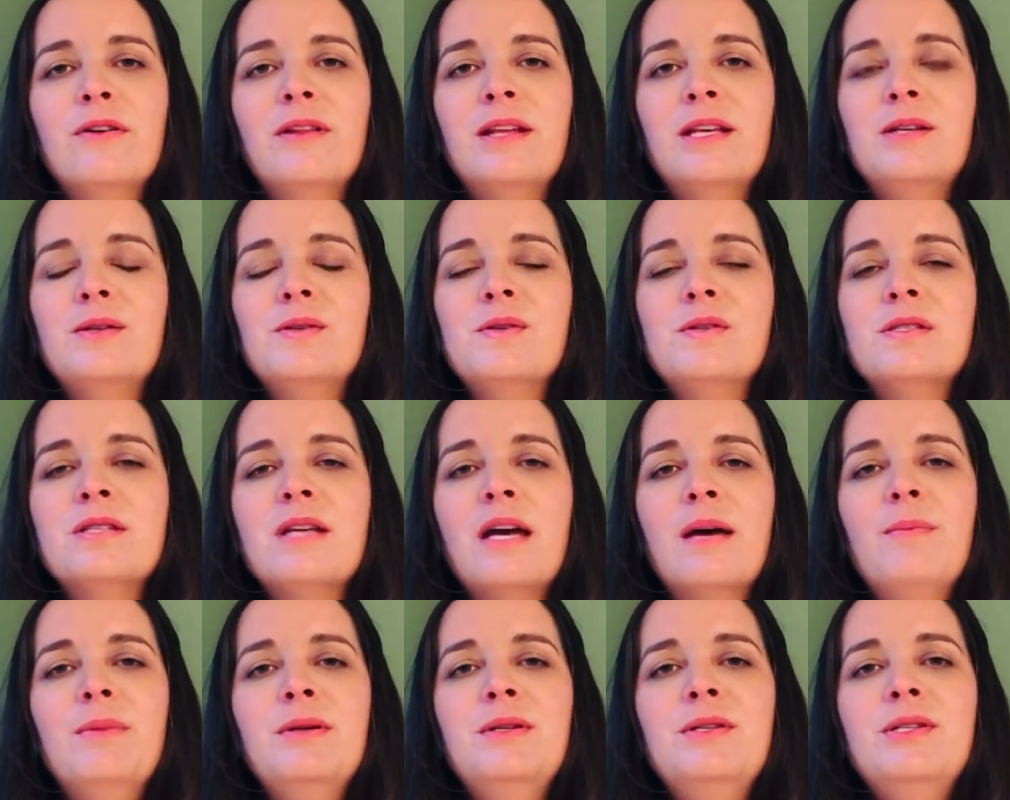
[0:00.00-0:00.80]
that you
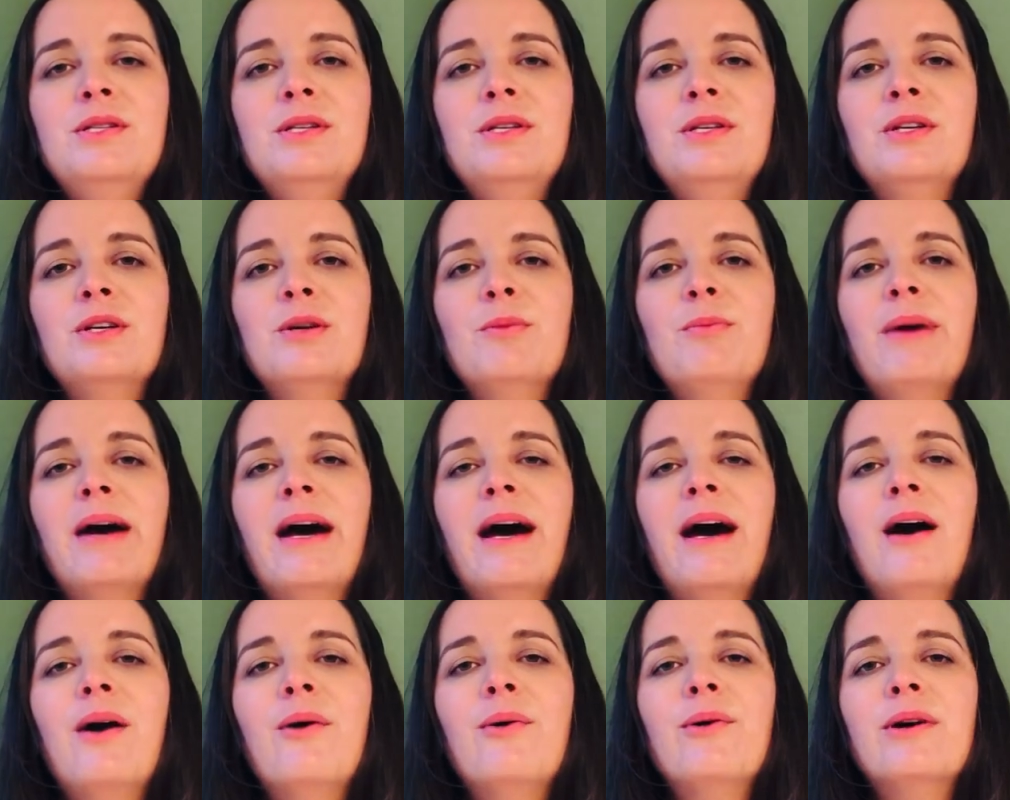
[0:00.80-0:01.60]
step into your
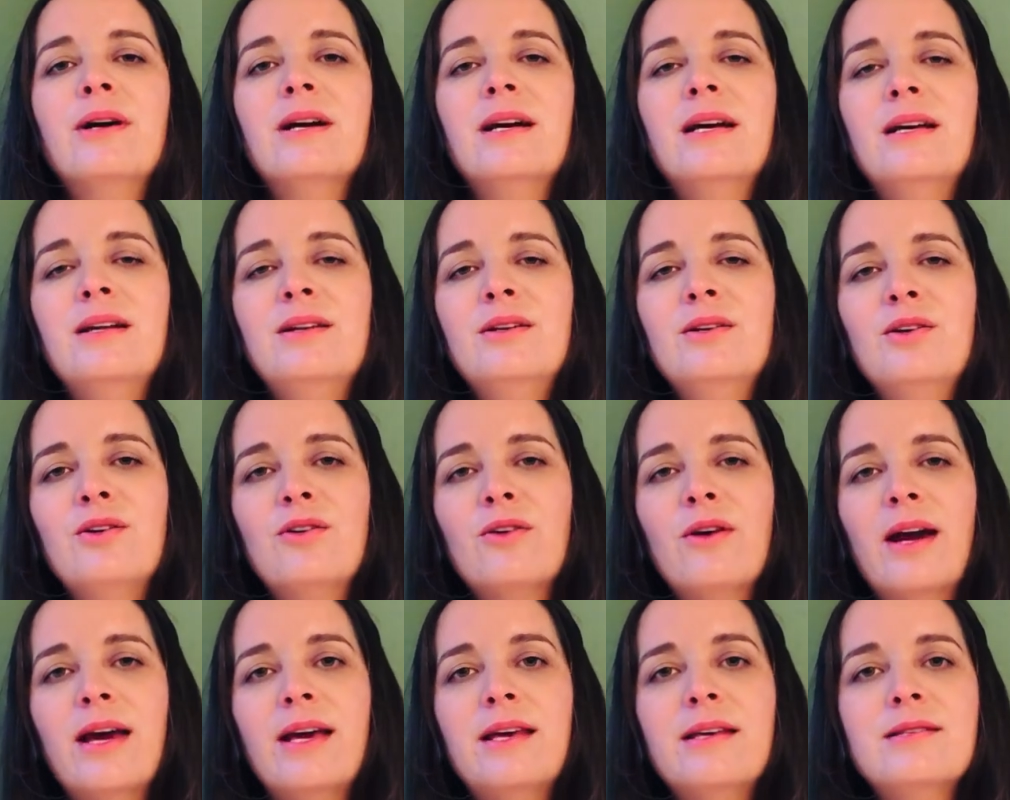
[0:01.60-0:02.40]
power in
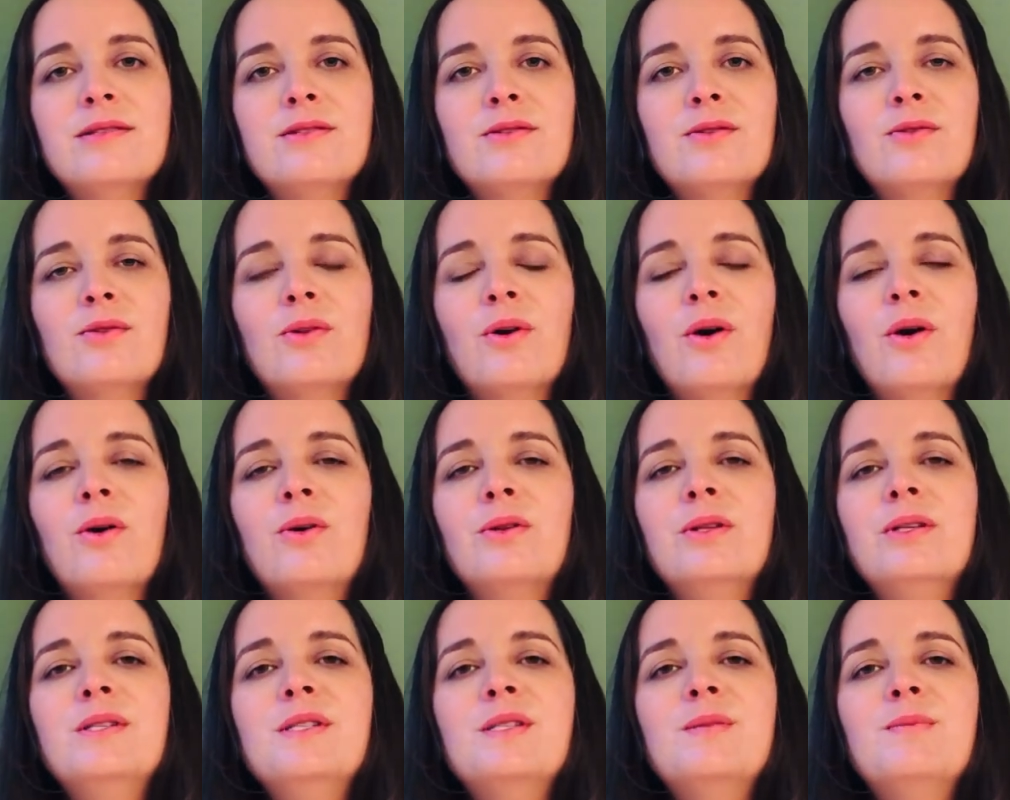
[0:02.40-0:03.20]
Christ through the
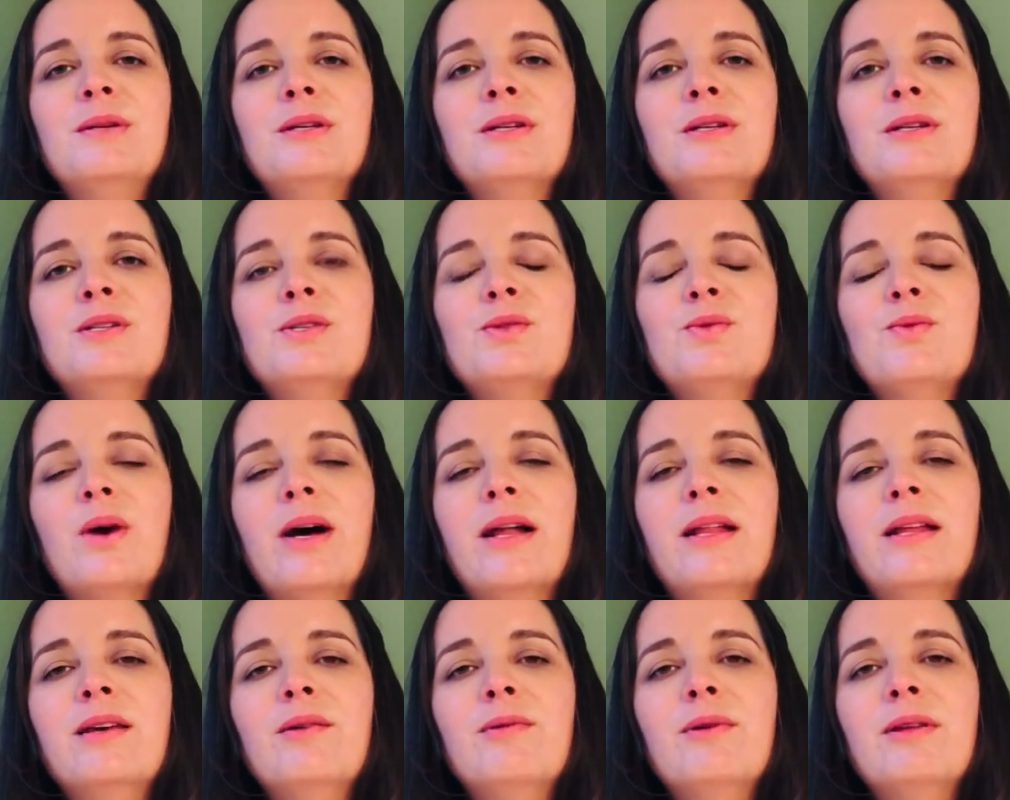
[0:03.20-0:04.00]
Holy Spirit
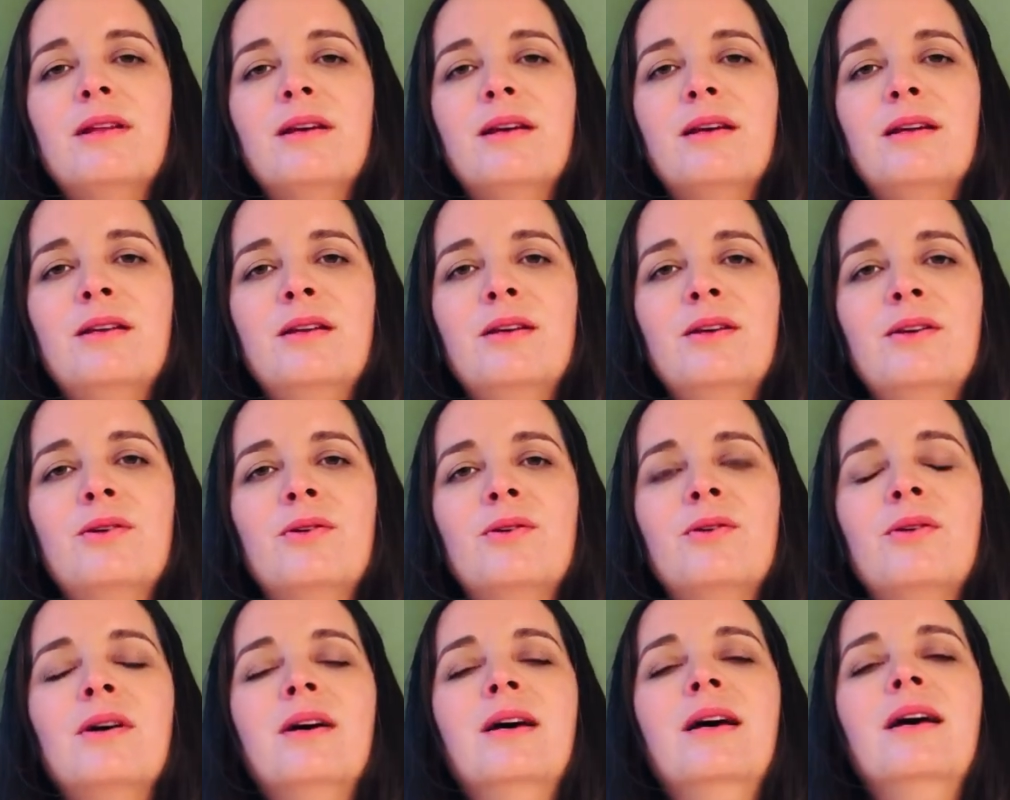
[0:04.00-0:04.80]
dwelling within
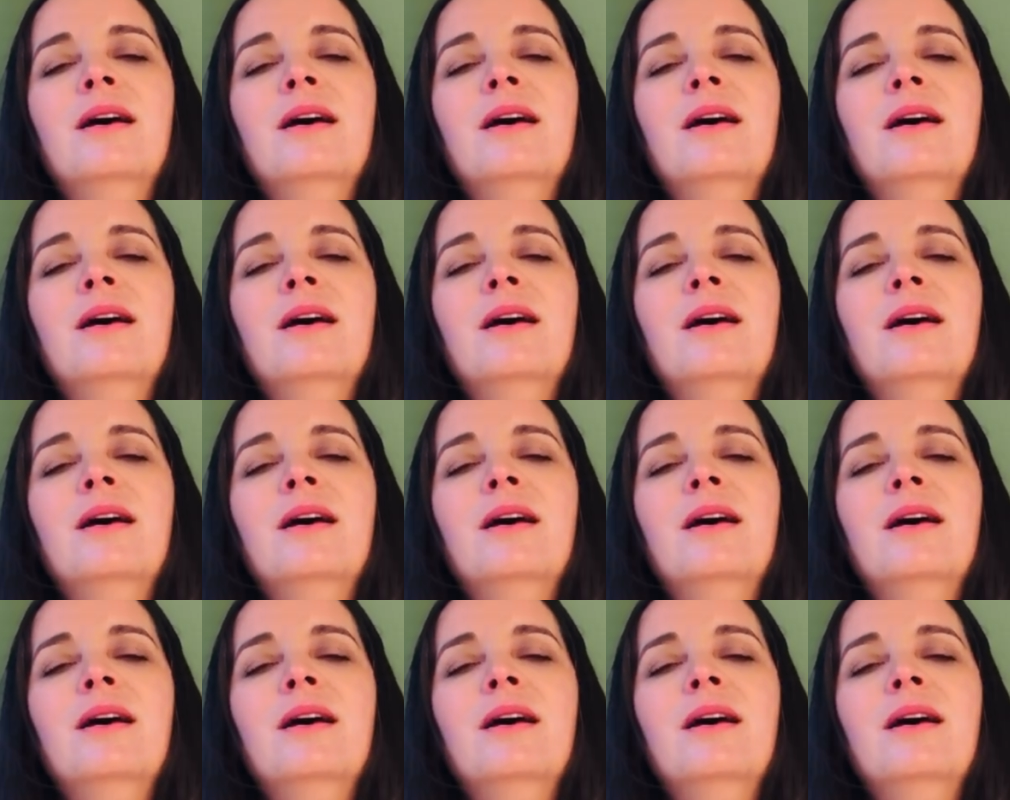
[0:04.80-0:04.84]
you.